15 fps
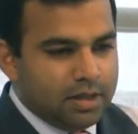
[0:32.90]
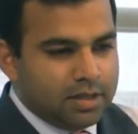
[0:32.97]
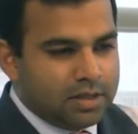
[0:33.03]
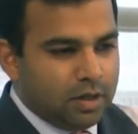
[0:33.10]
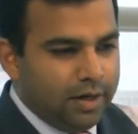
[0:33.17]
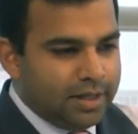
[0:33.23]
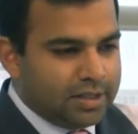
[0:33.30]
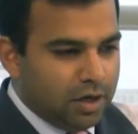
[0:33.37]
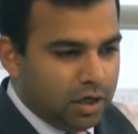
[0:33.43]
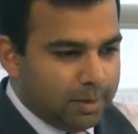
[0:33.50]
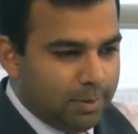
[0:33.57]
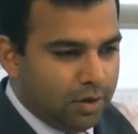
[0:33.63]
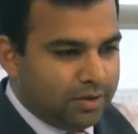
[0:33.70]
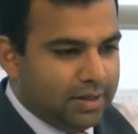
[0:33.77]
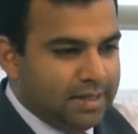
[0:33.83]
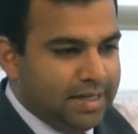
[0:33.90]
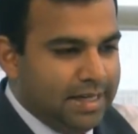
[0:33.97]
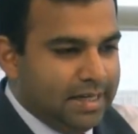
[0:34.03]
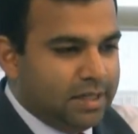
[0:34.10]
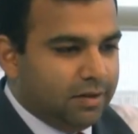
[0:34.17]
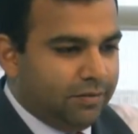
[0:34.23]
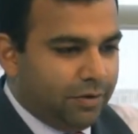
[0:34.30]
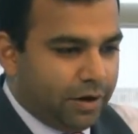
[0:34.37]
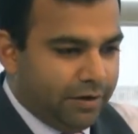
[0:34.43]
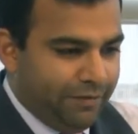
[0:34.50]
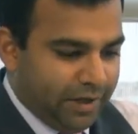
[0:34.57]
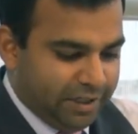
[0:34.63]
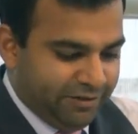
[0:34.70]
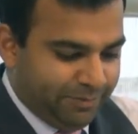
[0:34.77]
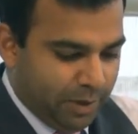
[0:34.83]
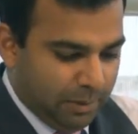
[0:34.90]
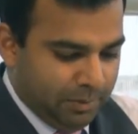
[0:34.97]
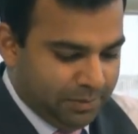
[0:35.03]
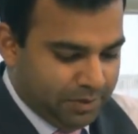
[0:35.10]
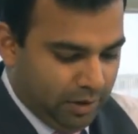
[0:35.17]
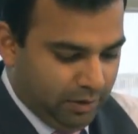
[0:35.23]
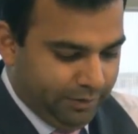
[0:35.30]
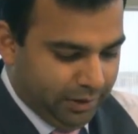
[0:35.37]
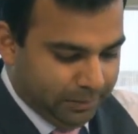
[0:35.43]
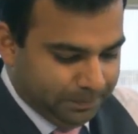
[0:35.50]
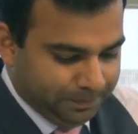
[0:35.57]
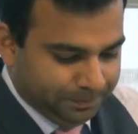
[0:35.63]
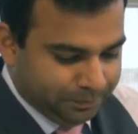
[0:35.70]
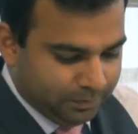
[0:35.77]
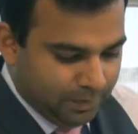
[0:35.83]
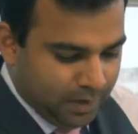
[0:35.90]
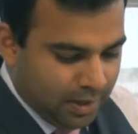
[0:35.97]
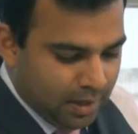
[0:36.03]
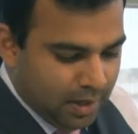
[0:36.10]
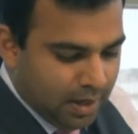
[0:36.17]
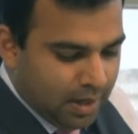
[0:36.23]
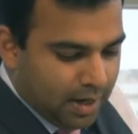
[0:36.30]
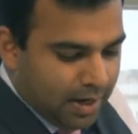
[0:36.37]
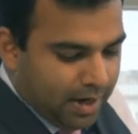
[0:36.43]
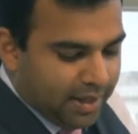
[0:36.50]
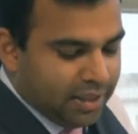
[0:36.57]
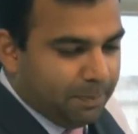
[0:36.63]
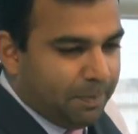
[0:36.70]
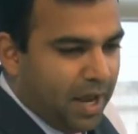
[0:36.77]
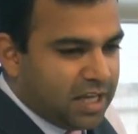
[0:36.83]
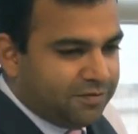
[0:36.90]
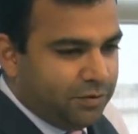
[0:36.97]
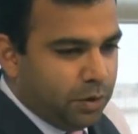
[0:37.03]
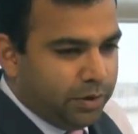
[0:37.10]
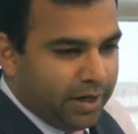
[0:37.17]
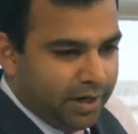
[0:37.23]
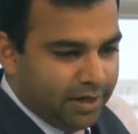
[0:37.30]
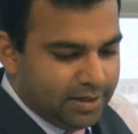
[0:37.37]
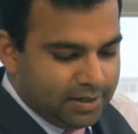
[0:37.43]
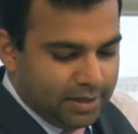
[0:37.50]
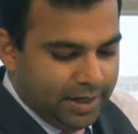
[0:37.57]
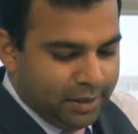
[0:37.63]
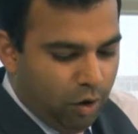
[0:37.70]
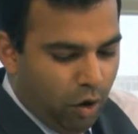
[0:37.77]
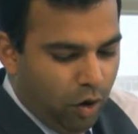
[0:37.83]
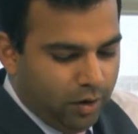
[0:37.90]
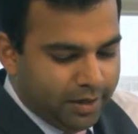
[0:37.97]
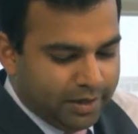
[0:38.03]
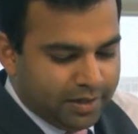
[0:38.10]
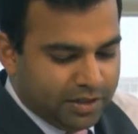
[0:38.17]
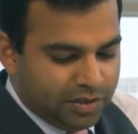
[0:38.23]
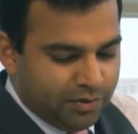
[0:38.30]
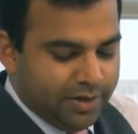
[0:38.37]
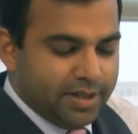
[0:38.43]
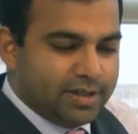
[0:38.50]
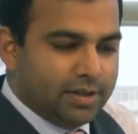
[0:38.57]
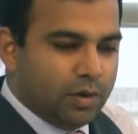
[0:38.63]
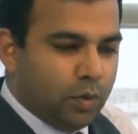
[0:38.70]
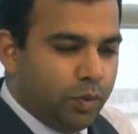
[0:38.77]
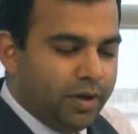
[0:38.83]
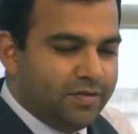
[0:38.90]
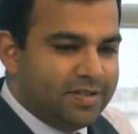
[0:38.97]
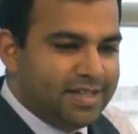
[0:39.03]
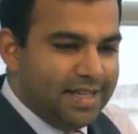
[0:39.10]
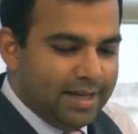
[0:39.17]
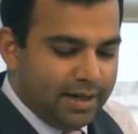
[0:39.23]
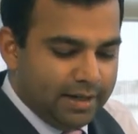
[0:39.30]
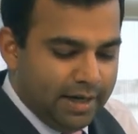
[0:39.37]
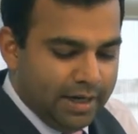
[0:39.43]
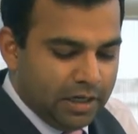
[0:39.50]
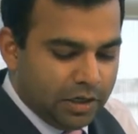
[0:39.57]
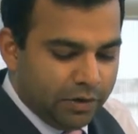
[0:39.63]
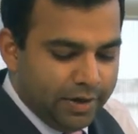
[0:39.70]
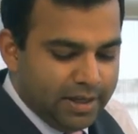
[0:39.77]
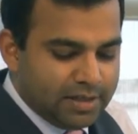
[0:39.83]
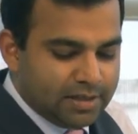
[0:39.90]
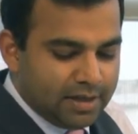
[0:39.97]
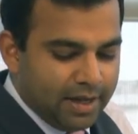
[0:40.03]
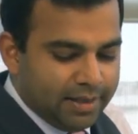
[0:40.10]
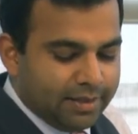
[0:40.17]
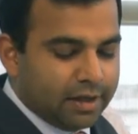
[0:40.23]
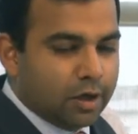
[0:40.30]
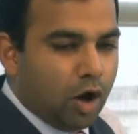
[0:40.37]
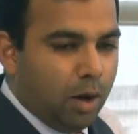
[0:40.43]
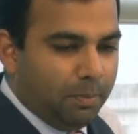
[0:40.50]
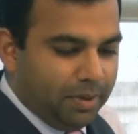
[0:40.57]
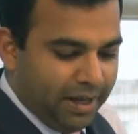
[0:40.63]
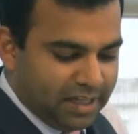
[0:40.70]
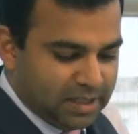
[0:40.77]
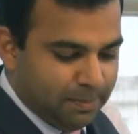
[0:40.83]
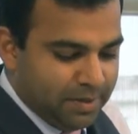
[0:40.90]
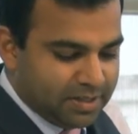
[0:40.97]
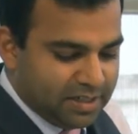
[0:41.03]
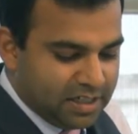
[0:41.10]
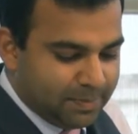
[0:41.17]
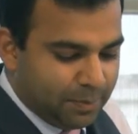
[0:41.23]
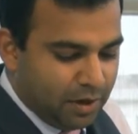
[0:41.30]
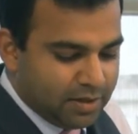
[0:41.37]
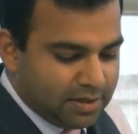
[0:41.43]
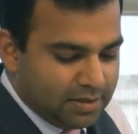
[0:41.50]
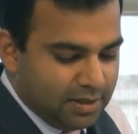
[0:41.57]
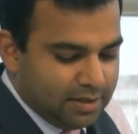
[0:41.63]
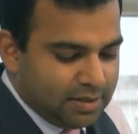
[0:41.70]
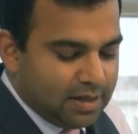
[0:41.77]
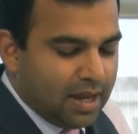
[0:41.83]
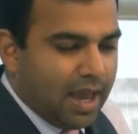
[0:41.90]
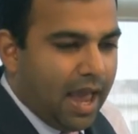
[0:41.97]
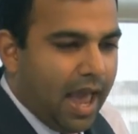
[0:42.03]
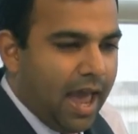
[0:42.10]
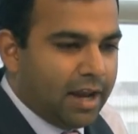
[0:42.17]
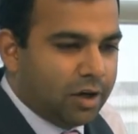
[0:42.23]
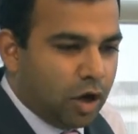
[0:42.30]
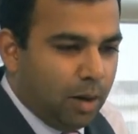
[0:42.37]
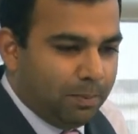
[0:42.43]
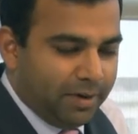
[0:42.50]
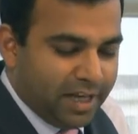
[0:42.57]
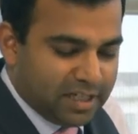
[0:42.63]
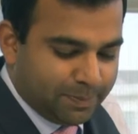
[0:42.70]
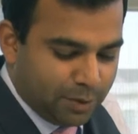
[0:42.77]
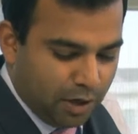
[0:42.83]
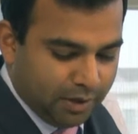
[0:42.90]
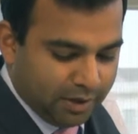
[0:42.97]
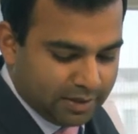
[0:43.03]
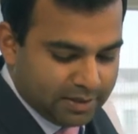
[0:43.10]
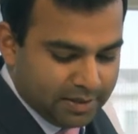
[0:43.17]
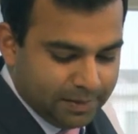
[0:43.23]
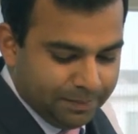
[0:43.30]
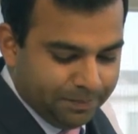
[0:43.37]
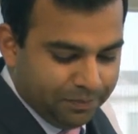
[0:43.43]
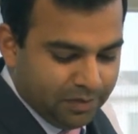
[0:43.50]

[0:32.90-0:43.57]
So let's talk about the need for effective problem solving. In the past few years, in all industries, we have seen an increase in the complex business processes and complex products.